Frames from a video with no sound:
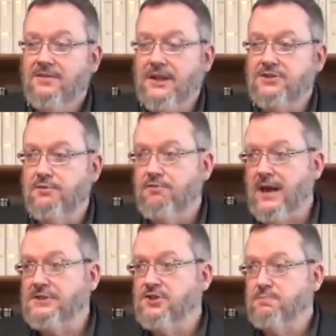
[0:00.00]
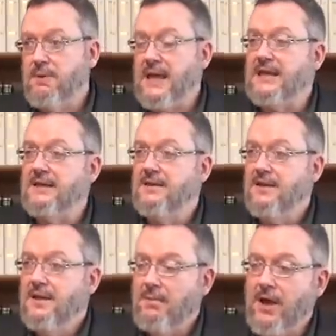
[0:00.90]
that Sir Francis Bacon
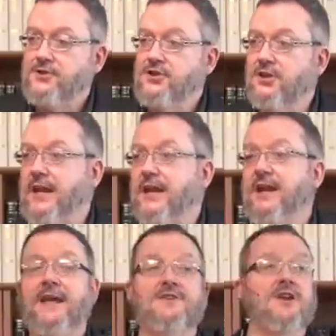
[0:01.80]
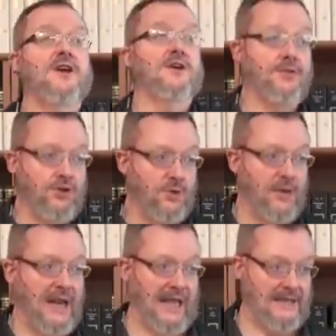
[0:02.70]
postulated as the New
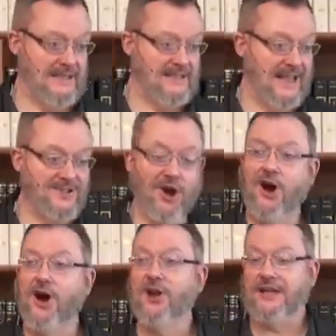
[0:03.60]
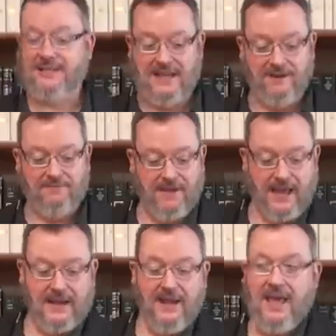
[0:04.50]
Atlantis. That's all
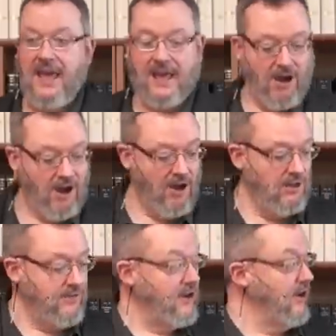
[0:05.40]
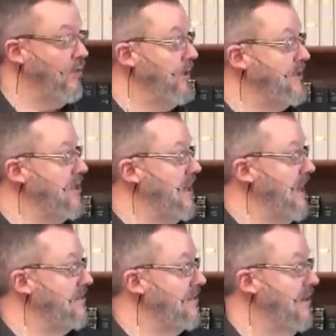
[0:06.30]
identified, and all of it
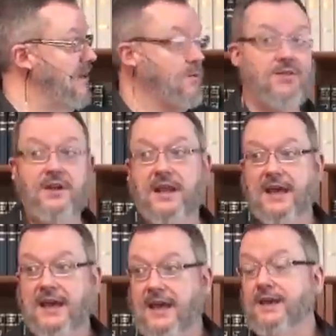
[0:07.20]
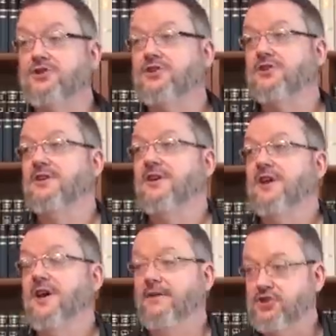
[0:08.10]
originates with the Nachash
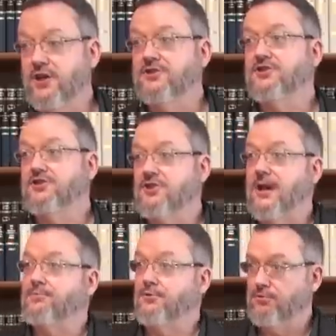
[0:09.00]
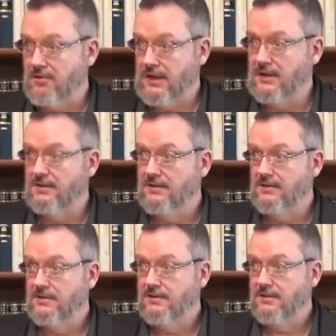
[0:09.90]
of Genesis chapter 3.
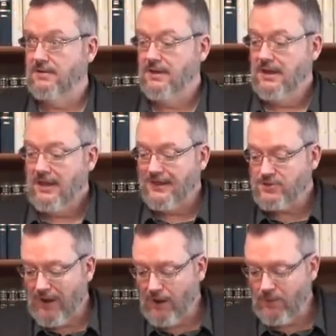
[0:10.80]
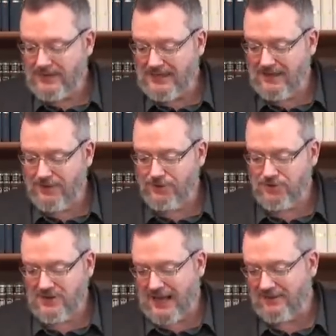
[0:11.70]
That's why we need to
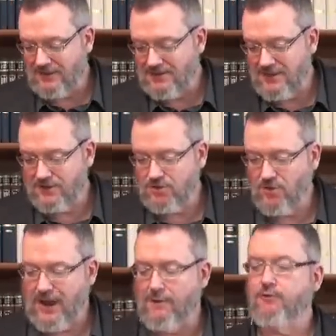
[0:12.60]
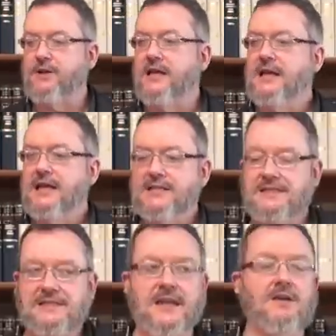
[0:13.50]
understand these things. So, every
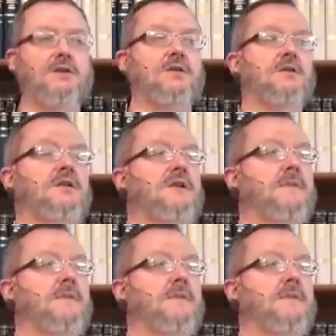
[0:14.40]
single